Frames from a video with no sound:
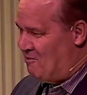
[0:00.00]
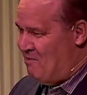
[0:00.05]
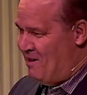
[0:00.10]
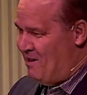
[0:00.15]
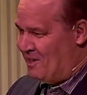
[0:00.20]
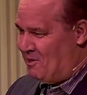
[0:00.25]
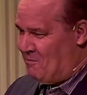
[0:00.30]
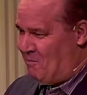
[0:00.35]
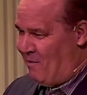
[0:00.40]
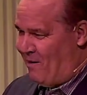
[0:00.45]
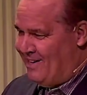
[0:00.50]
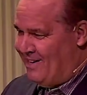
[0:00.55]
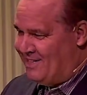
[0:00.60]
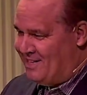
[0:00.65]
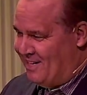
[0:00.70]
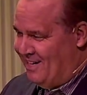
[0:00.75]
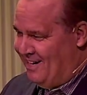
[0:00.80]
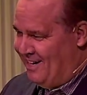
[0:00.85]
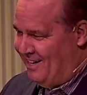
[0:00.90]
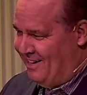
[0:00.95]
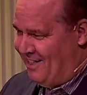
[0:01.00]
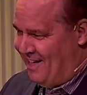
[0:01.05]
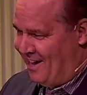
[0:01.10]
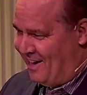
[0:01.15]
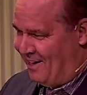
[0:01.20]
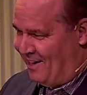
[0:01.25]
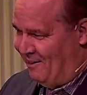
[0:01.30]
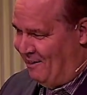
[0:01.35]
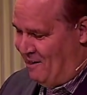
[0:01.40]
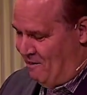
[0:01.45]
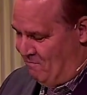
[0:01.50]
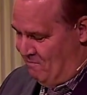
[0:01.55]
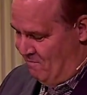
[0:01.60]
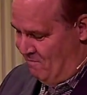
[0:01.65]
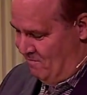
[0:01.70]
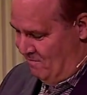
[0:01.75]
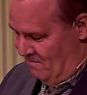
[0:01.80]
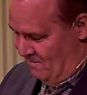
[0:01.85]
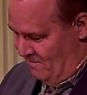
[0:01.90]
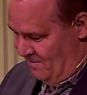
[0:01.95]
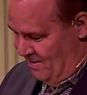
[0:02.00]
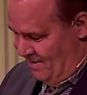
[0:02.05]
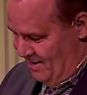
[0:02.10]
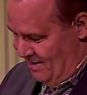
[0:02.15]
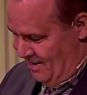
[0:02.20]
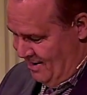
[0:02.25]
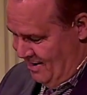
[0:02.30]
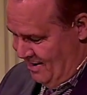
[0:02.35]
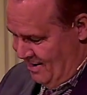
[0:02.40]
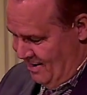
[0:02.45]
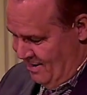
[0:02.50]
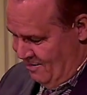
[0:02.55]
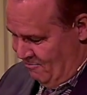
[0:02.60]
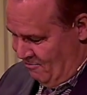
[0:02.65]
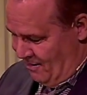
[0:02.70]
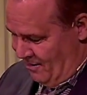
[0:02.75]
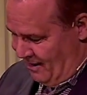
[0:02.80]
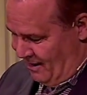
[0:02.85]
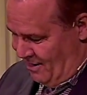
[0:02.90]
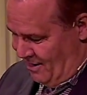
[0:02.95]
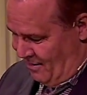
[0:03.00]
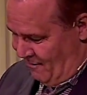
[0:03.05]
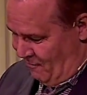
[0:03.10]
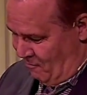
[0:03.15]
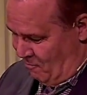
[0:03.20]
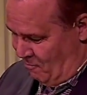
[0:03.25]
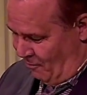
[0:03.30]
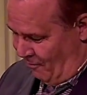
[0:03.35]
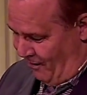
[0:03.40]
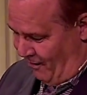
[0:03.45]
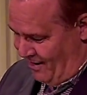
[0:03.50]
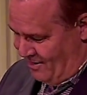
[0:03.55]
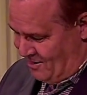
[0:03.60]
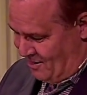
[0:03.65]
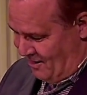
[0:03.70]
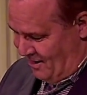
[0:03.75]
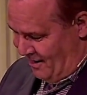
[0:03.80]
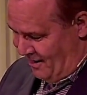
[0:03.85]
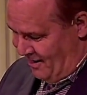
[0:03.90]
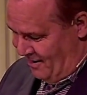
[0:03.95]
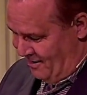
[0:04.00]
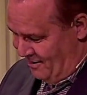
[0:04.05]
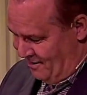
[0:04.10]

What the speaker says: the president of that club. What kind of a president